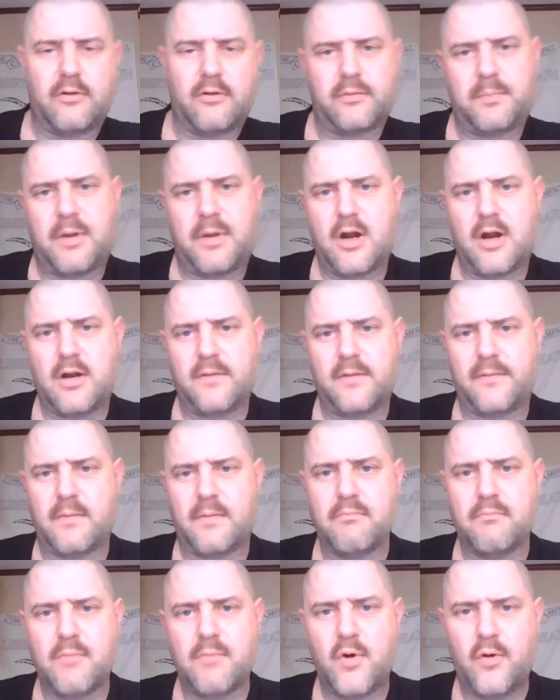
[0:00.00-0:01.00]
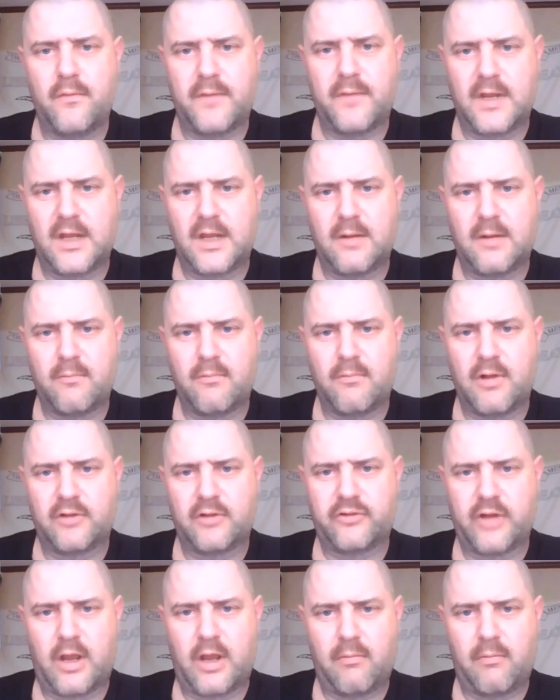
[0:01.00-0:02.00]
It's part of a movie,
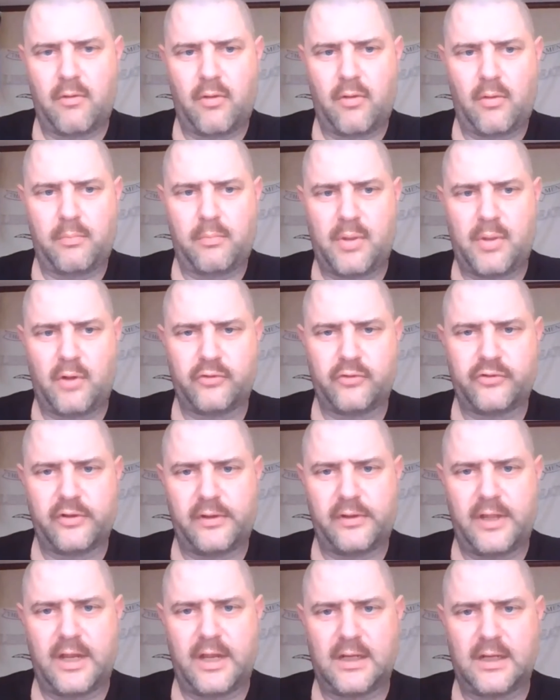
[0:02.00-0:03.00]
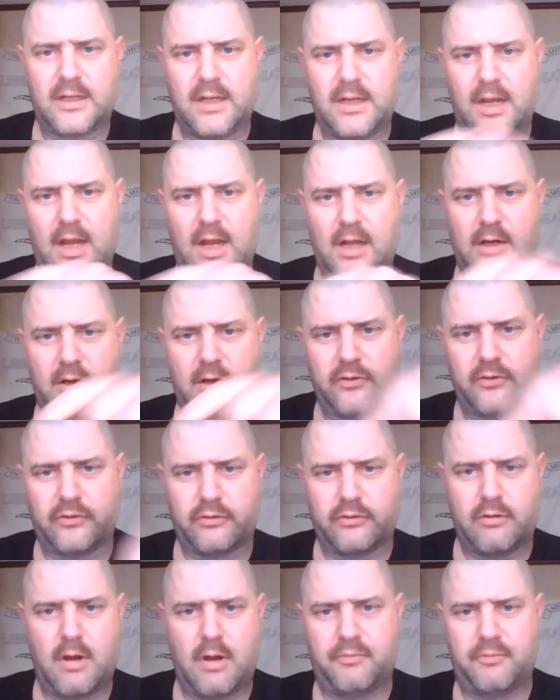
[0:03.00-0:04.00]
which I will post a link in a
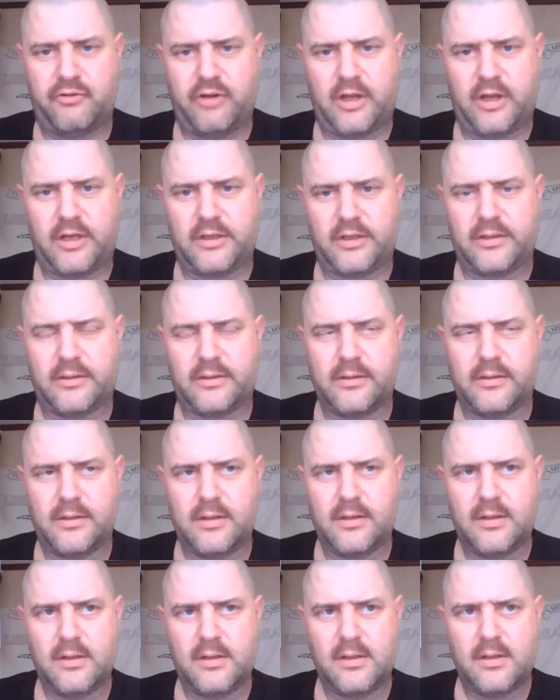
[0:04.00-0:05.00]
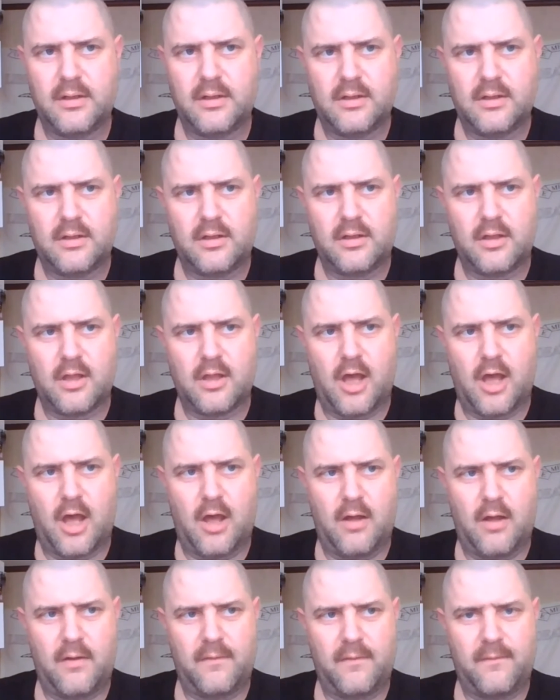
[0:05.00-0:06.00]
description
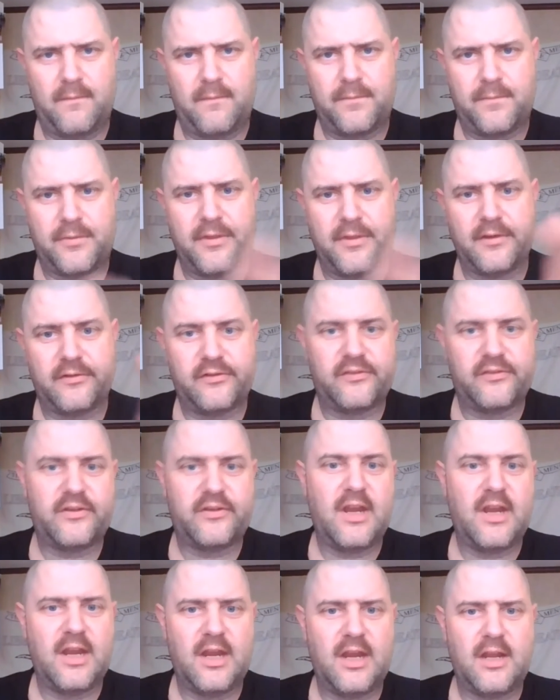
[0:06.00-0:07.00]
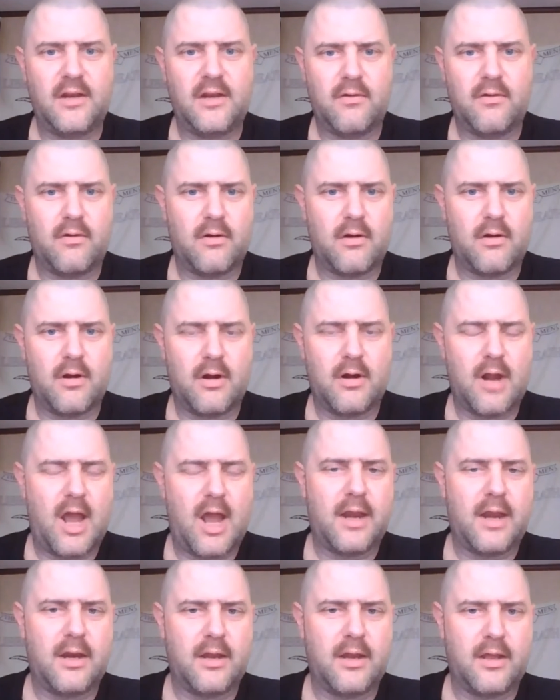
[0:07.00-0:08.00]
of the scene or
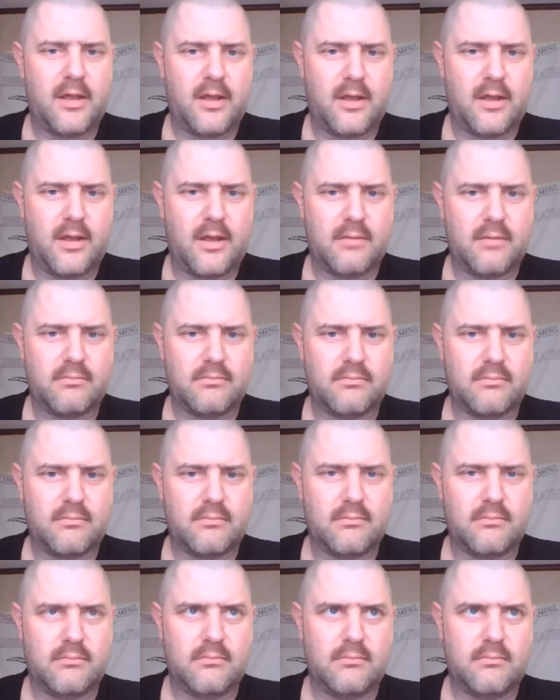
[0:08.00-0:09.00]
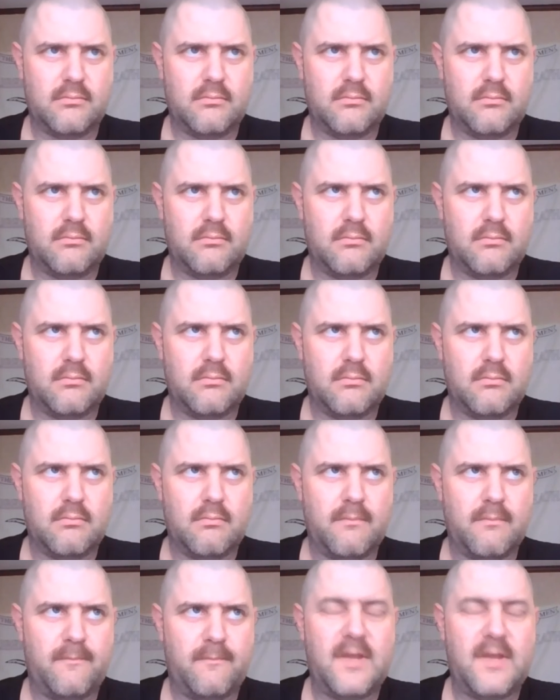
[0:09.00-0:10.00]
out of the
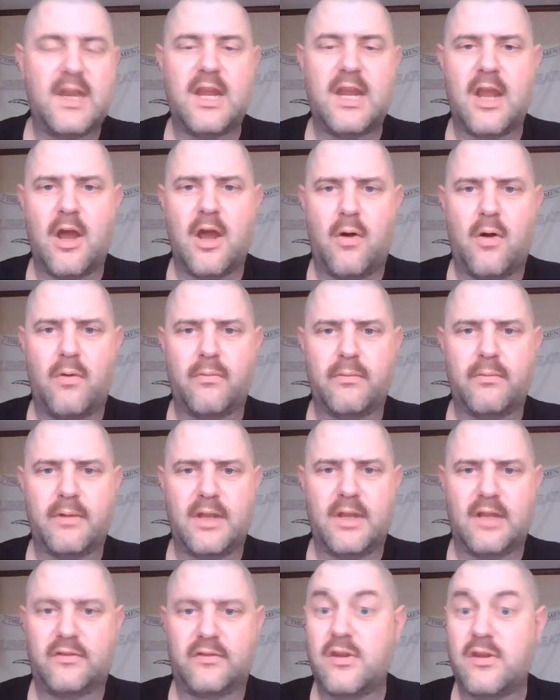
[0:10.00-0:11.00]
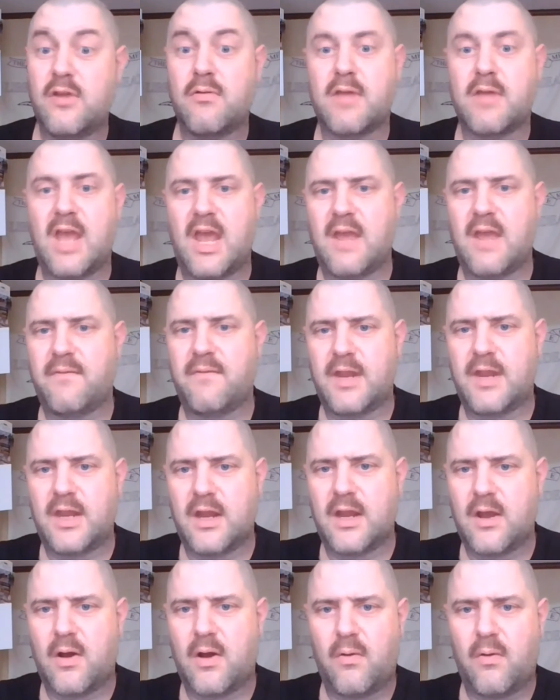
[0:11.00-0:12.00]
video. It's a UK
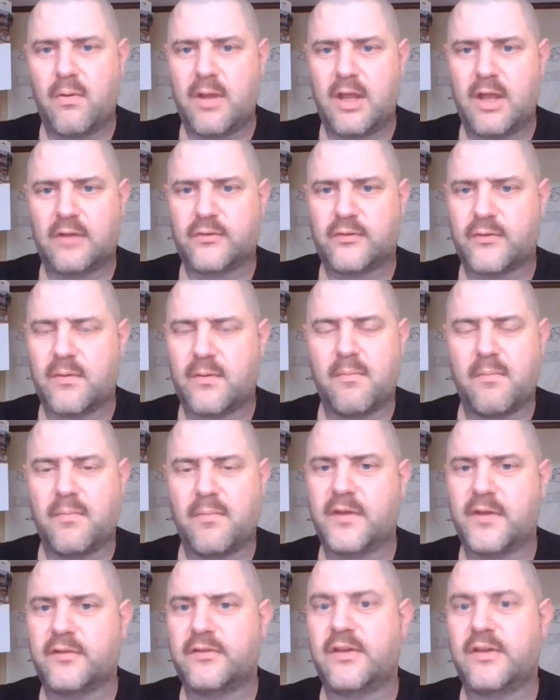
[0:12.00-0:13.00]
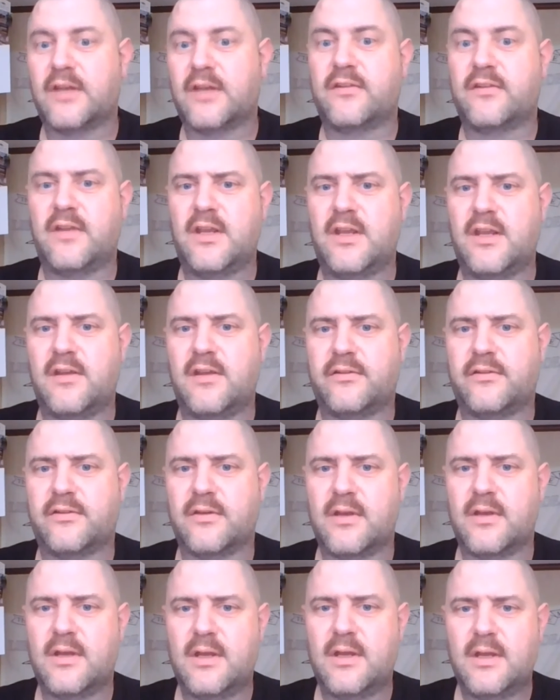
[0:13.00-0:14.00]
video. It's from the 60s.